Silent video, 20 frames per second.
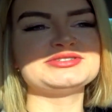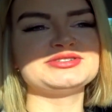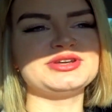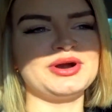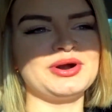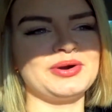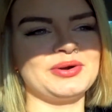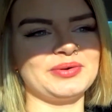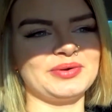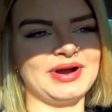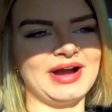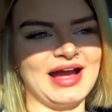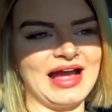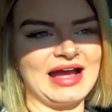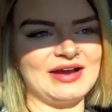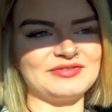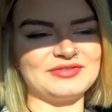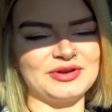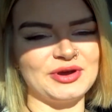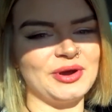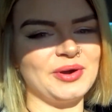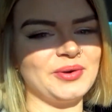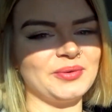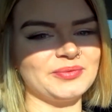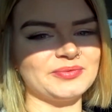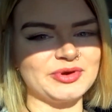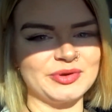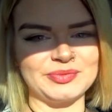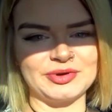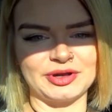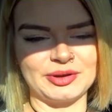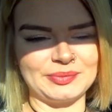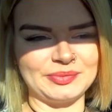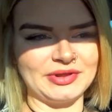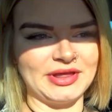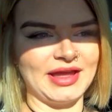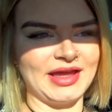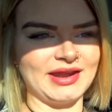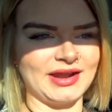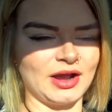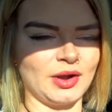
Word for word: So I have no room to complain.